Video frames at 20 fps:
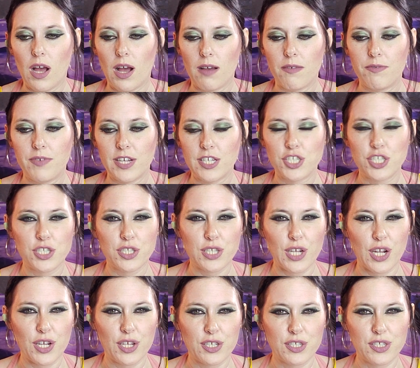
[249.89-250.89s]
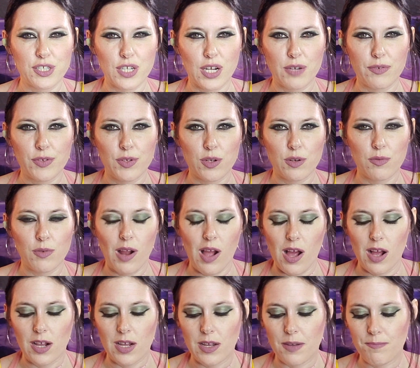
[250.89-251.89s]
a fish, he's not going to serve you a
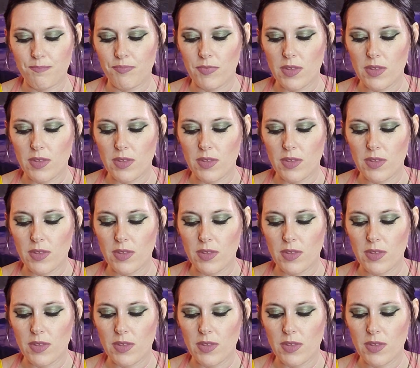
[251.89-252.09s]
rock.